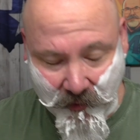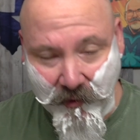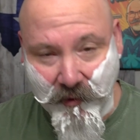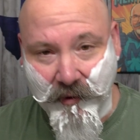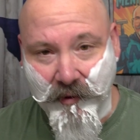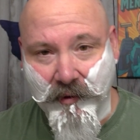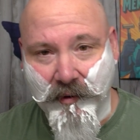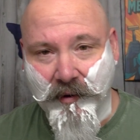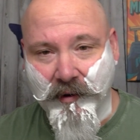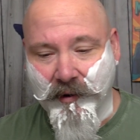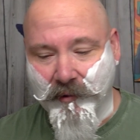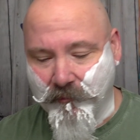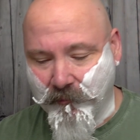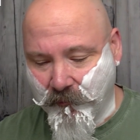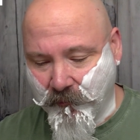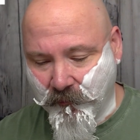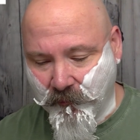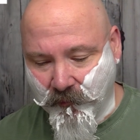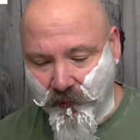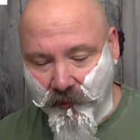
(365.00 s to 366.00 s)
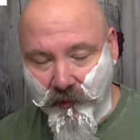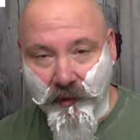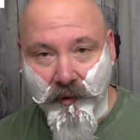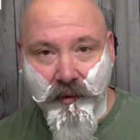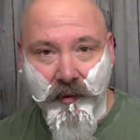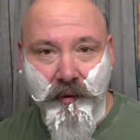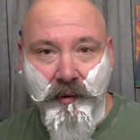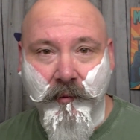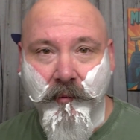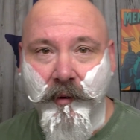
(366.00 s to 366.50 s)
All right,
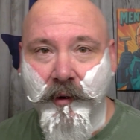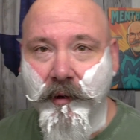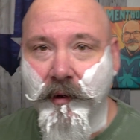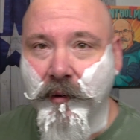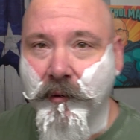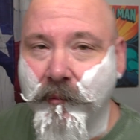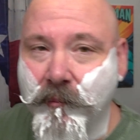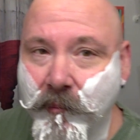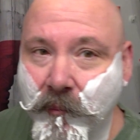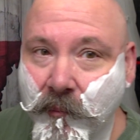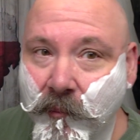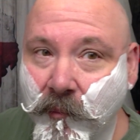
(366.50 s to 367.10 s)
here we go.